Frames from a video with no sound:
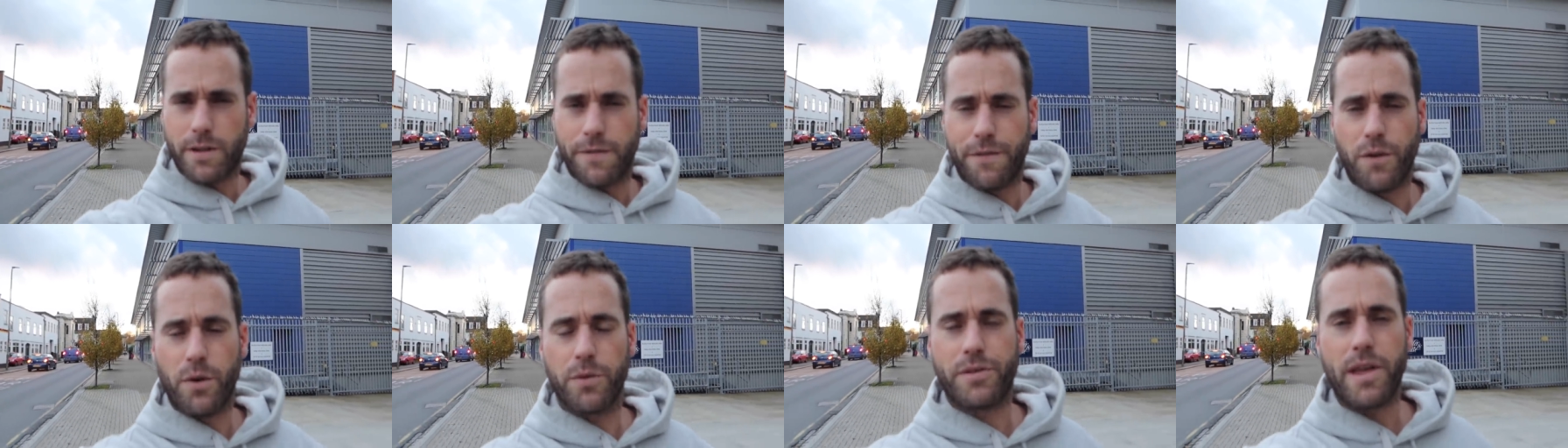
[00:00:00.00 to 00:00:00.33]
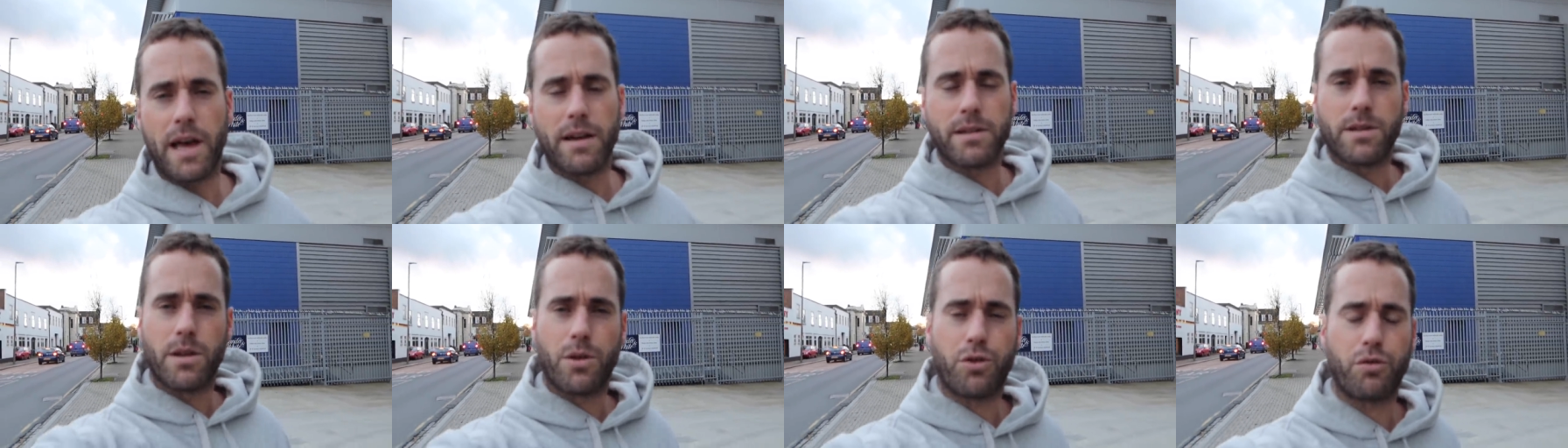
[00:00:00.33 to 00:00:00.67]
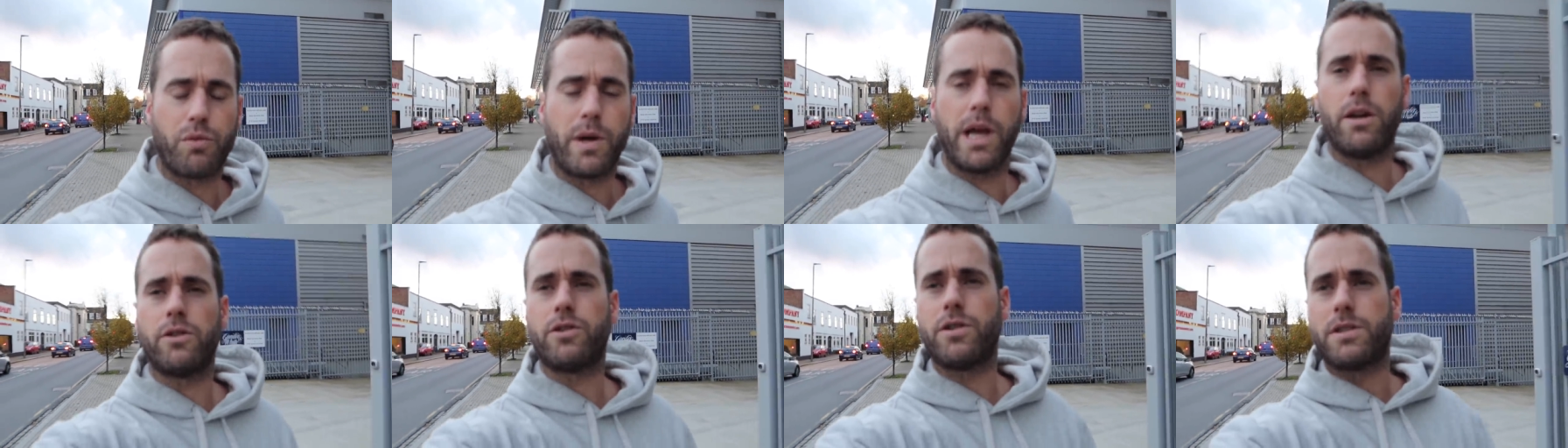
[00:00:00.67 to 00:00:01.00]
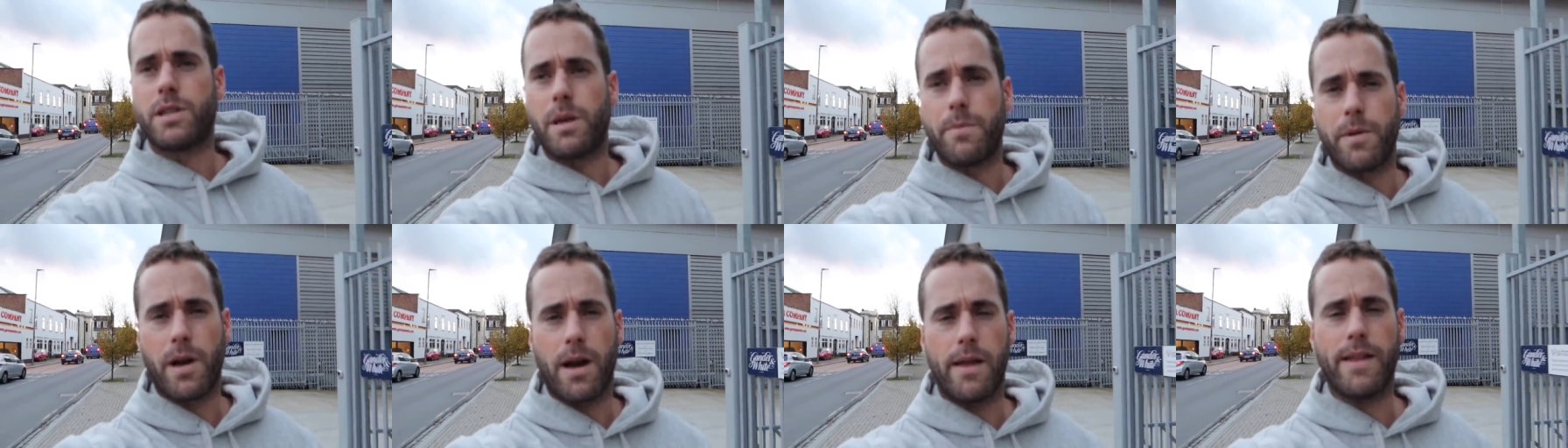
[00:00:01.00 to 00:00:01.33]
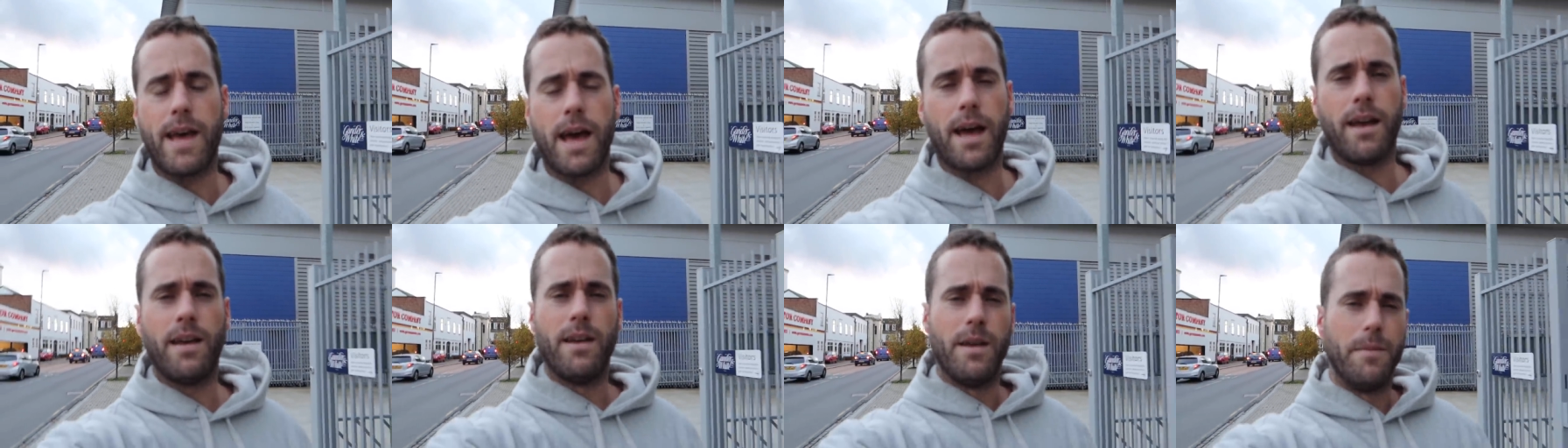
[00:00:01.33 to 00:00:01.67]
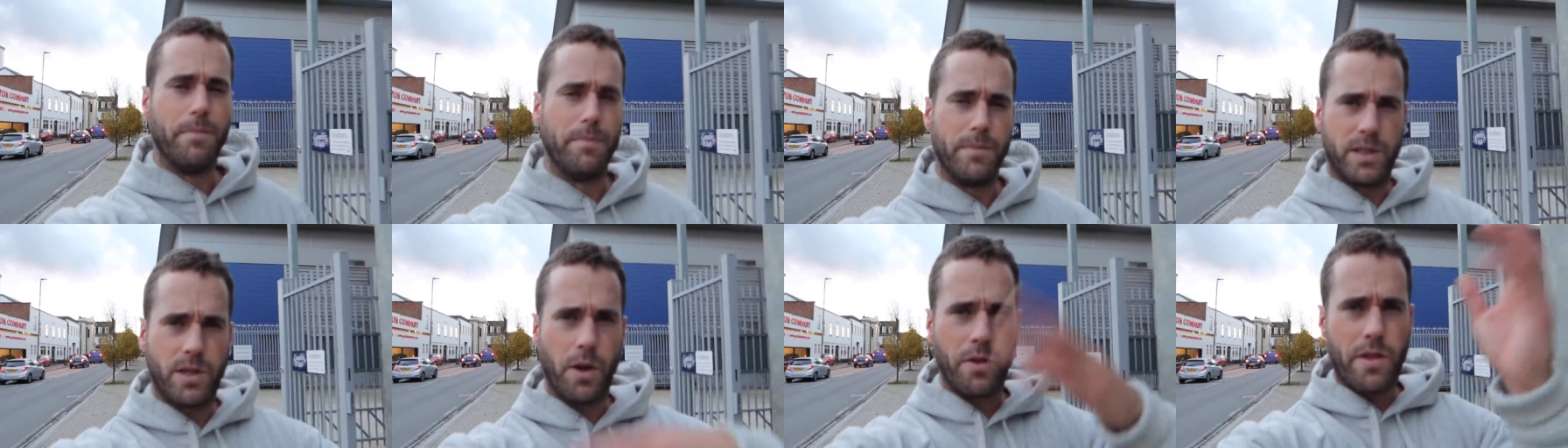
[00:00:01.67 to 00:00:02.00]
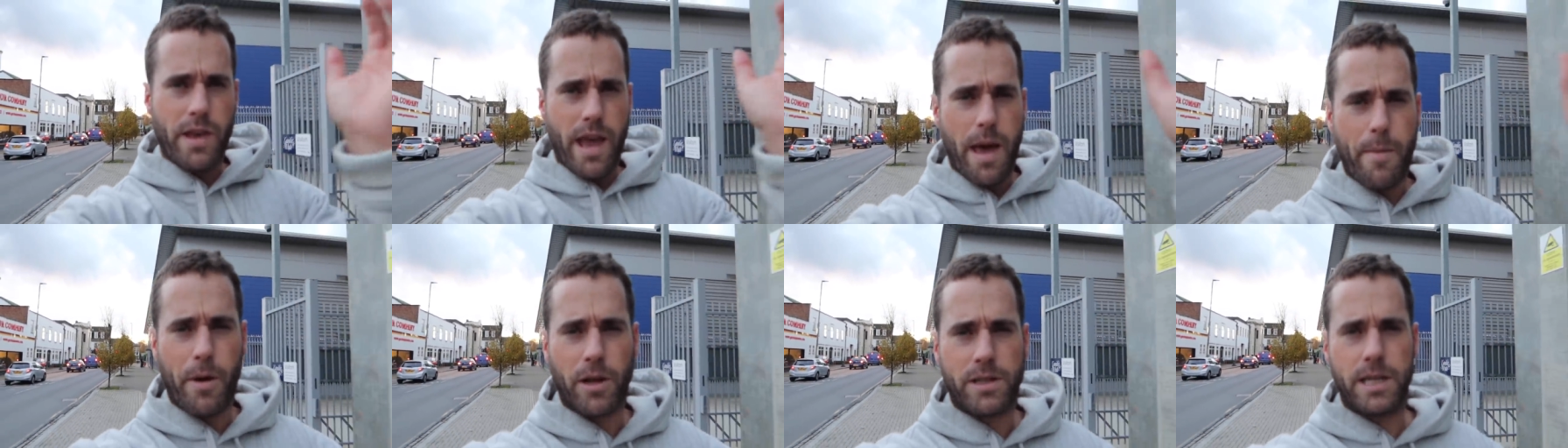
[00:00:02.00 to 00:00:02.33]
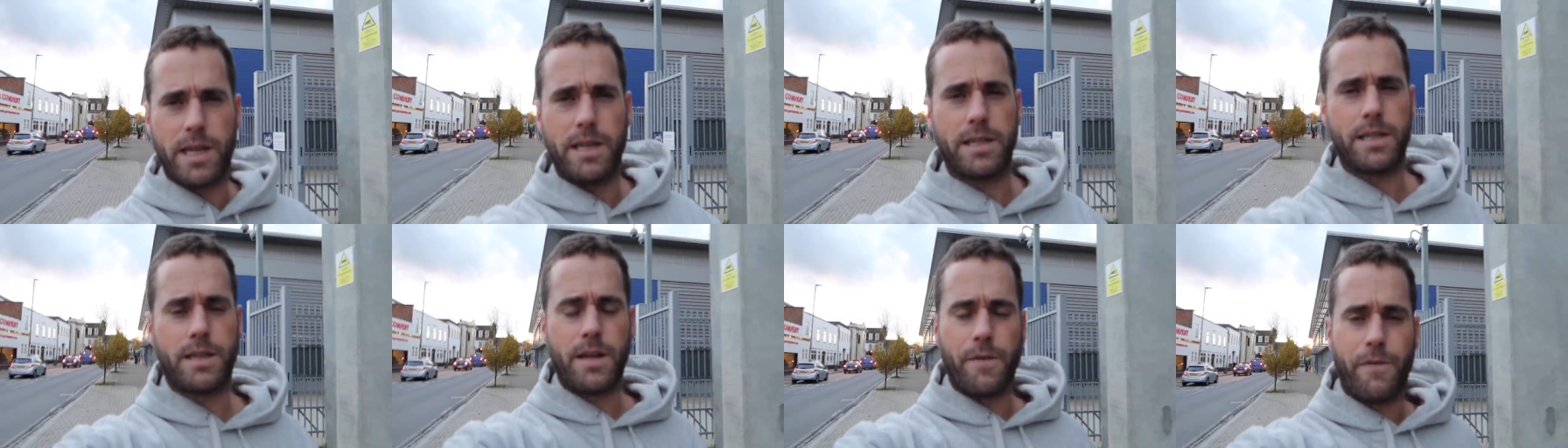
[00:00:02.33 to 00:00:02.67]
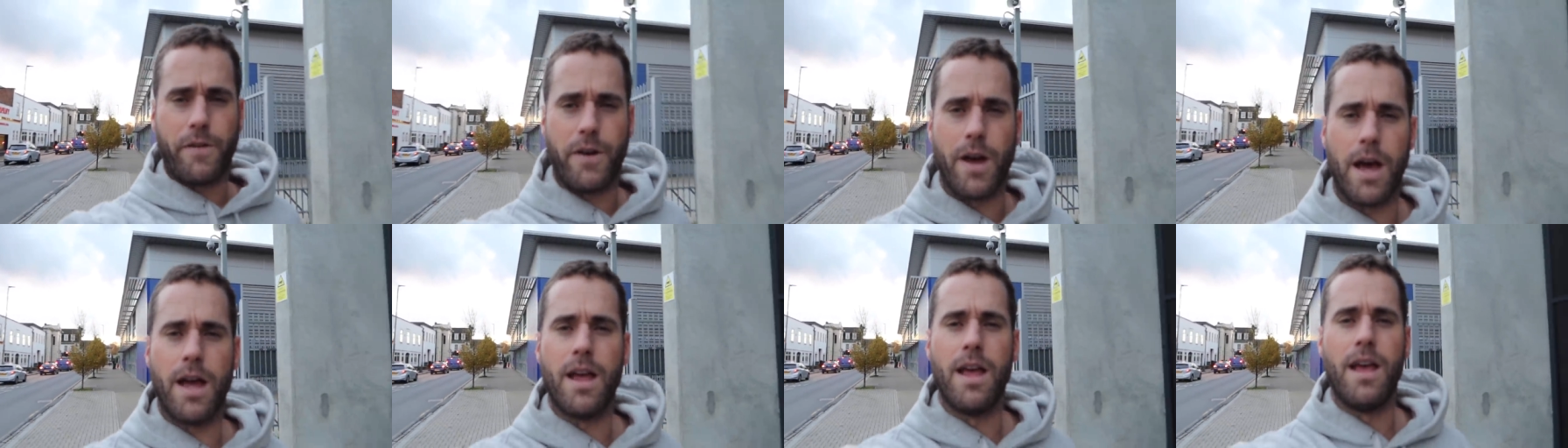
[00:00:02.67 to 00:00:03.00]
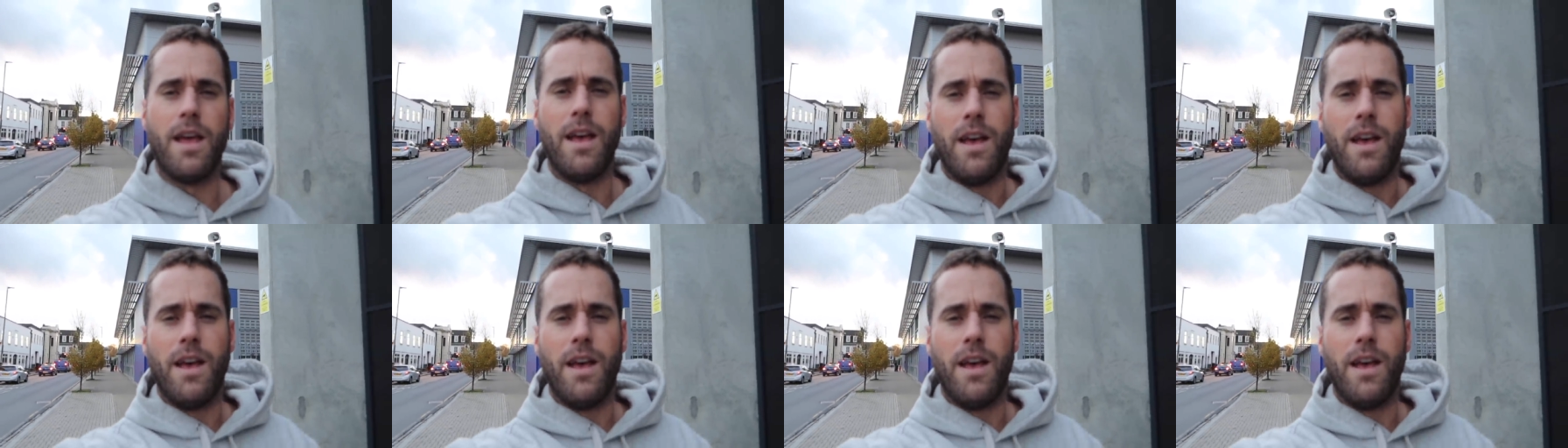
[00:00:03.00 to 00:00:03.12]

4,300, something like that. It's on the MOT certificate.